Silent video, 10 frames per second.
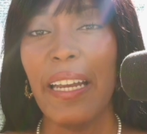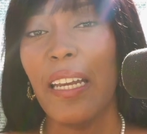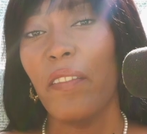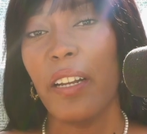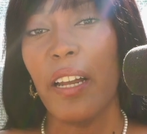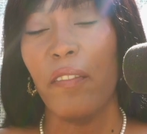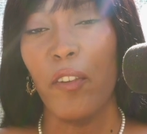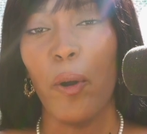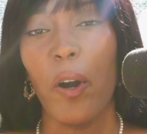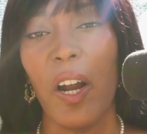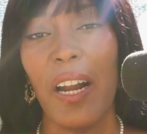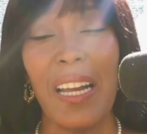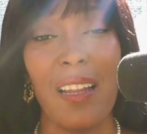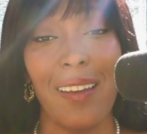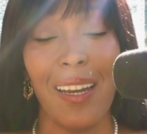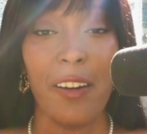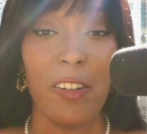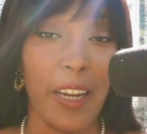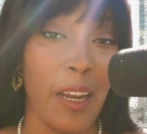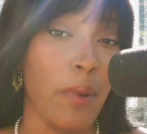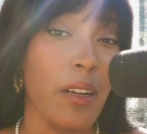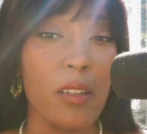Even if you're in the entertainment